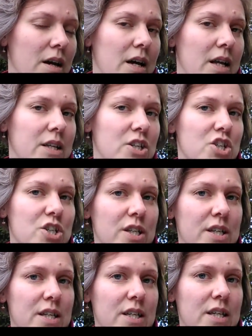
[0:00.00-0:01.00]
and
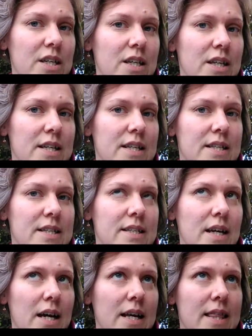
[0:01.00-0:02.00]
she is,
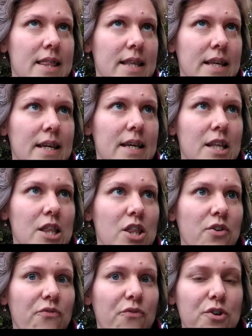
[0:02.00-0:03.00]
I think,
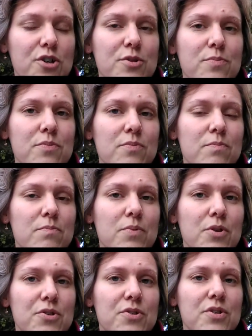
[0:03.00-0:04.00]
the first
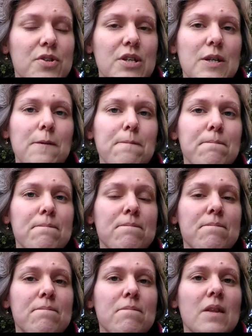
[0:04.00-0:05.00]
person
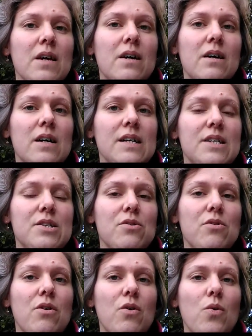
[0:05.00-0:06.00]
I
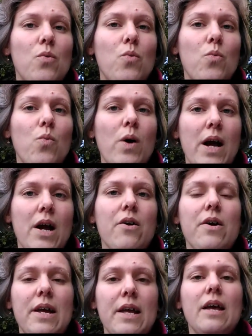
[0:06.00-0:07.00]
saw
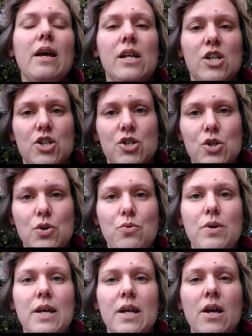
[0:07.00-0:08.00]
wearing and
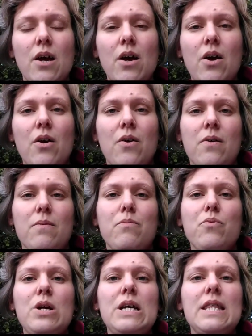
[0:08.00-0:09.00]
showing her
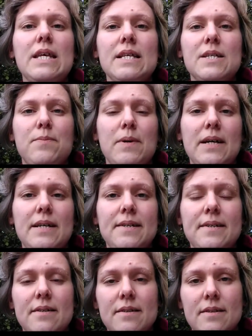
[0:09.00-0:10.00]
breathing
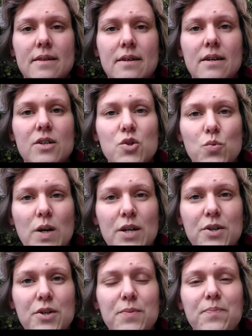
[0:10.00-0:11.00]
space
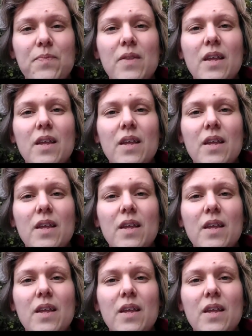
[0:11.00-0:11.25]
sweater.